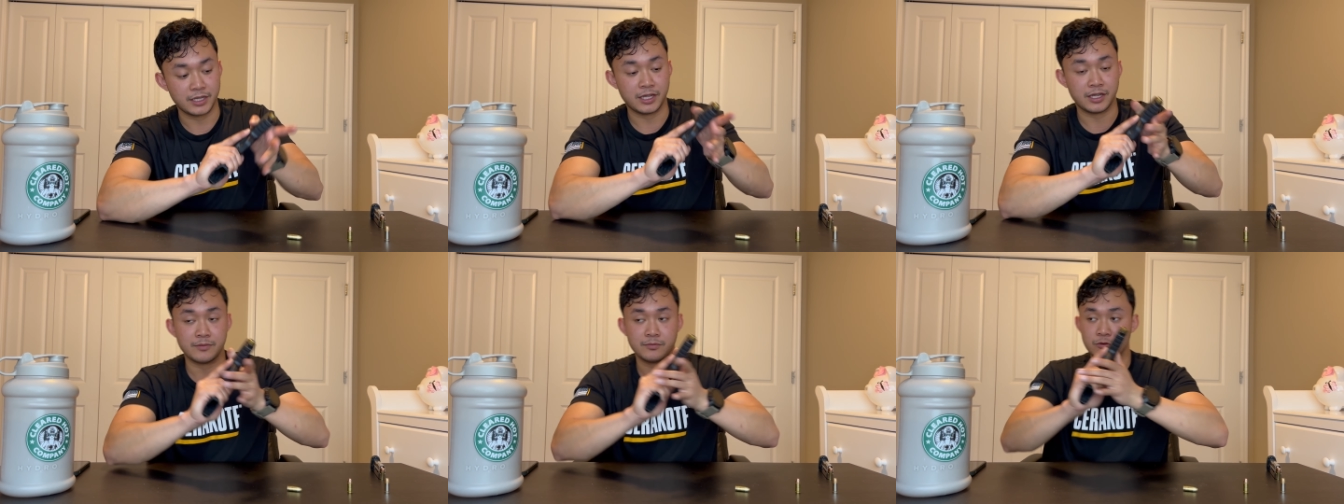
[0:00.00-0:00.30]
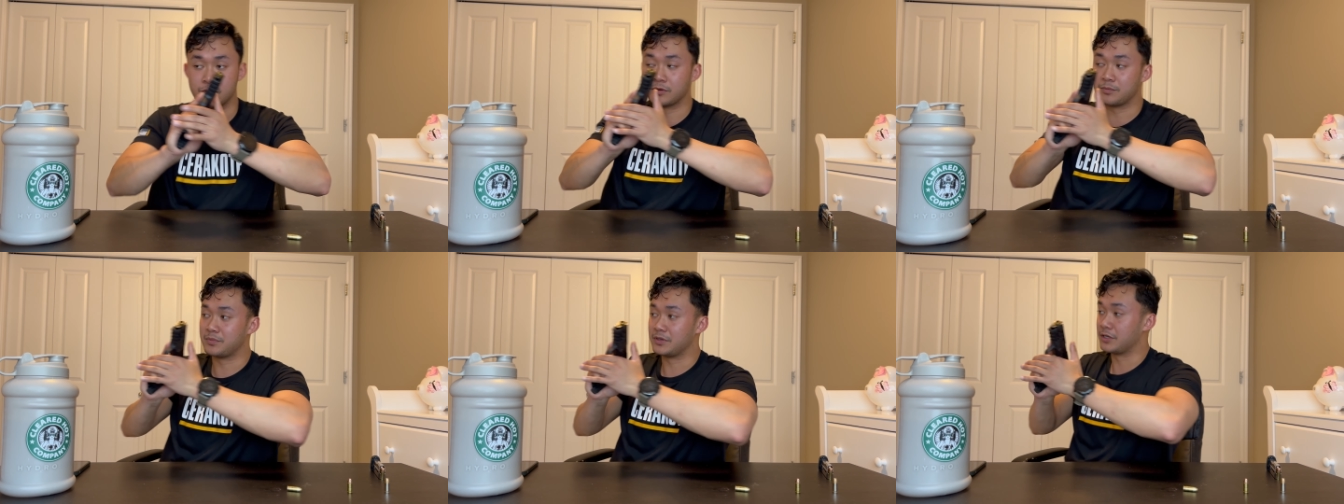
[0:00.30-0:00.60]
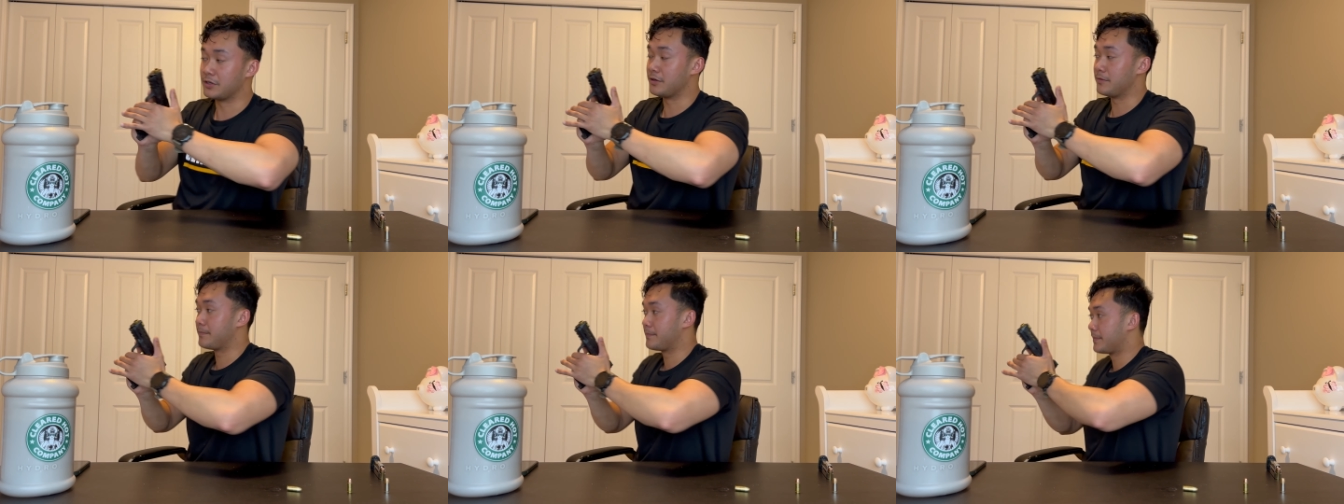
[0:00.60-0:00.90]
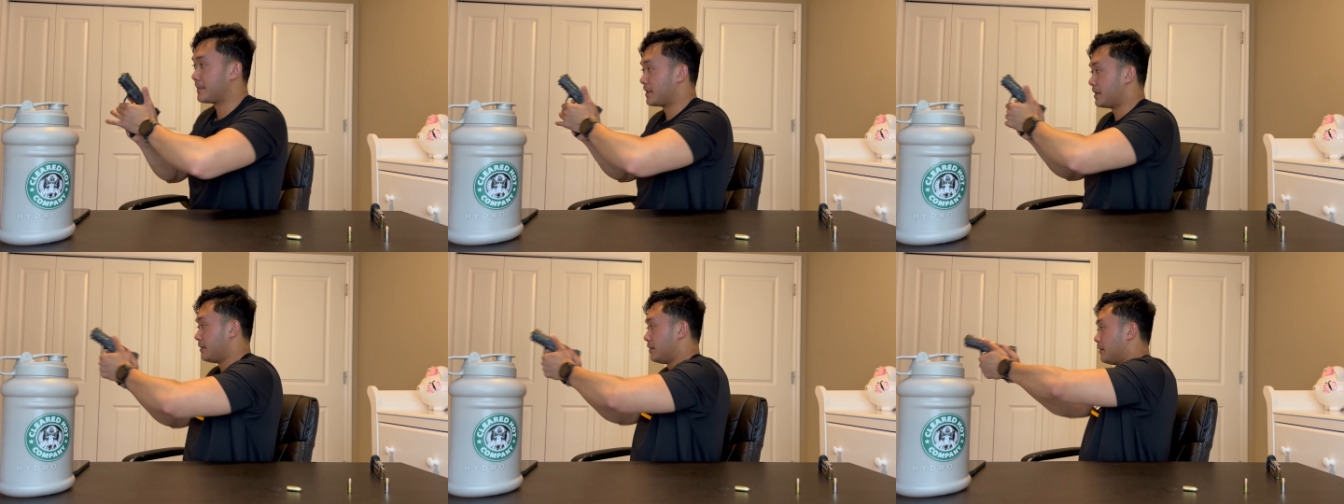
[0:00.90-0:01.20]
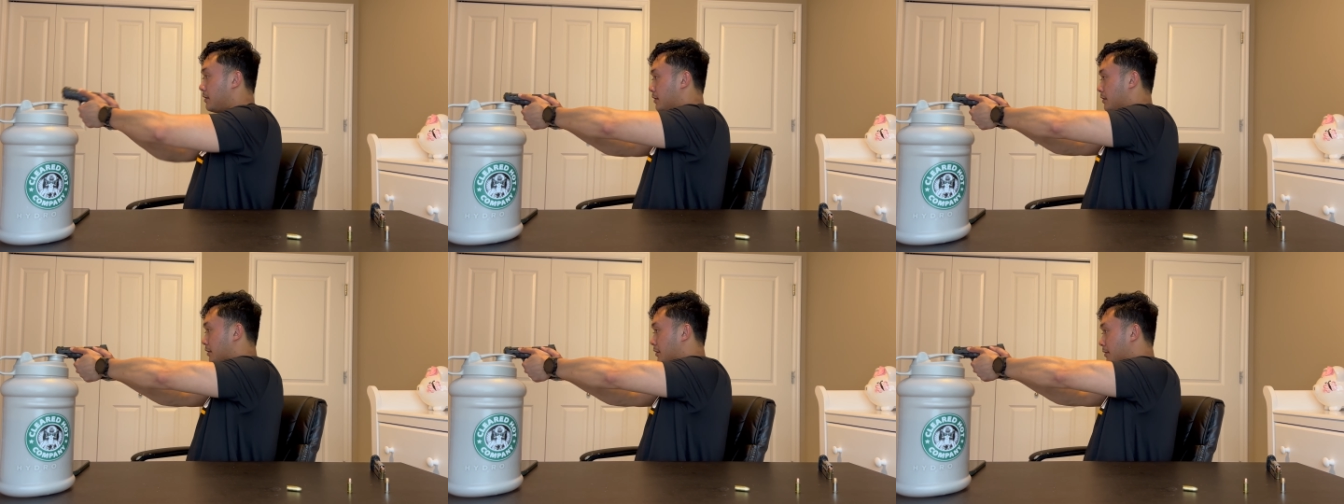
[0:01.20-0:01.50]
am gripping it.
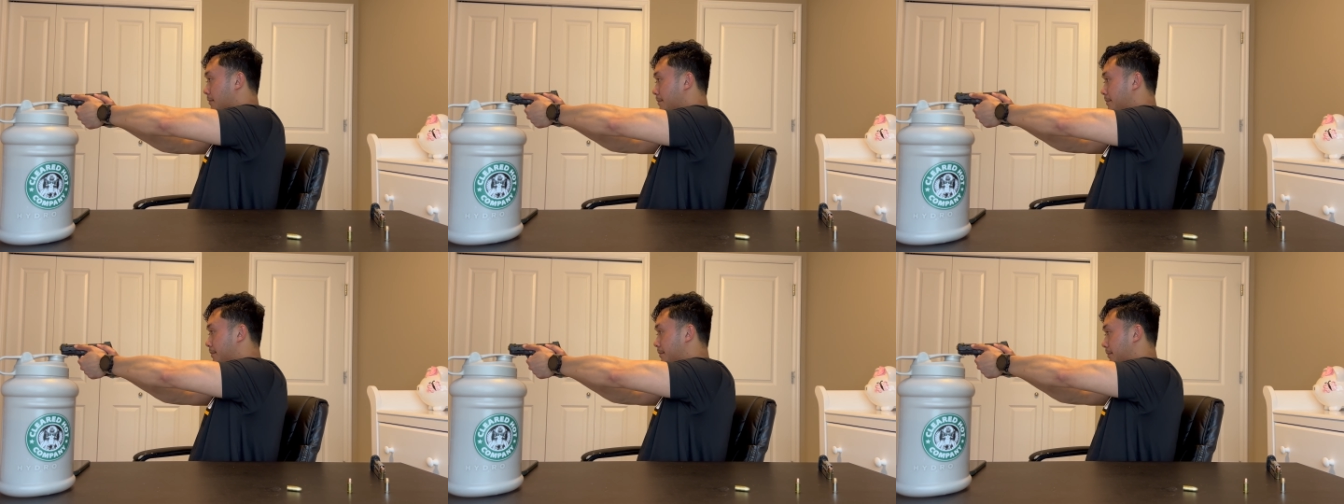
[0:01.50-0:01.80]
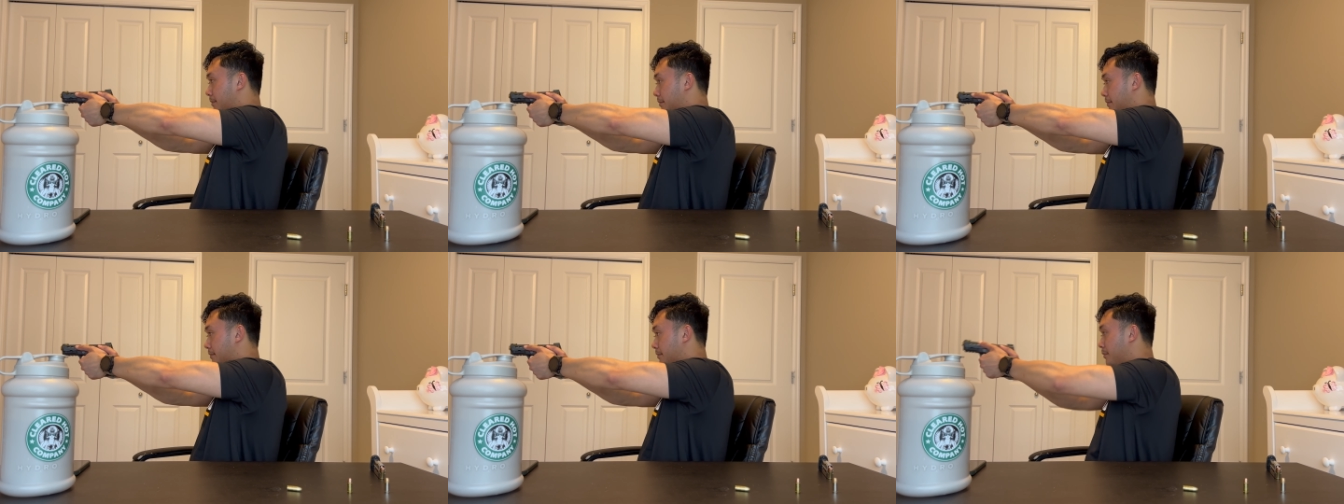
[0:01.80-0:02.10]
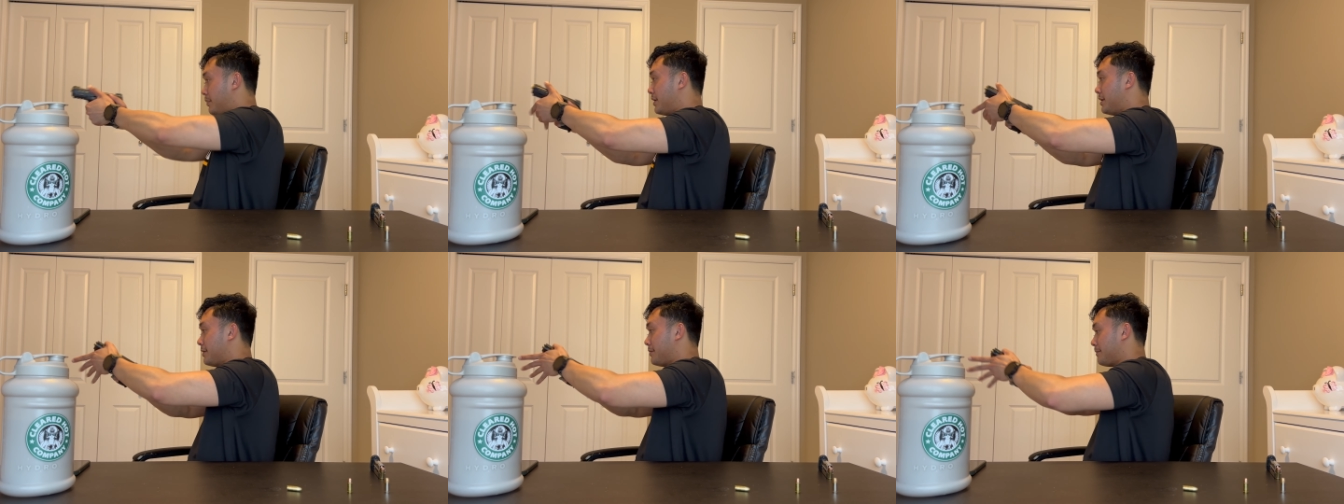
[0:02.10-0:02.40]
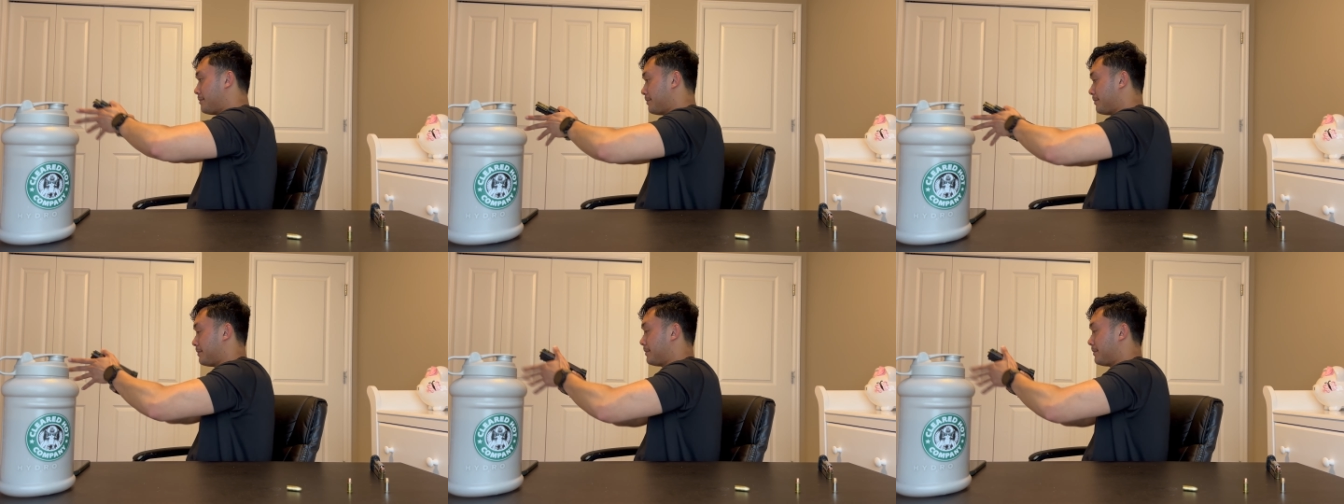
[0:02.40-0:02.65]
But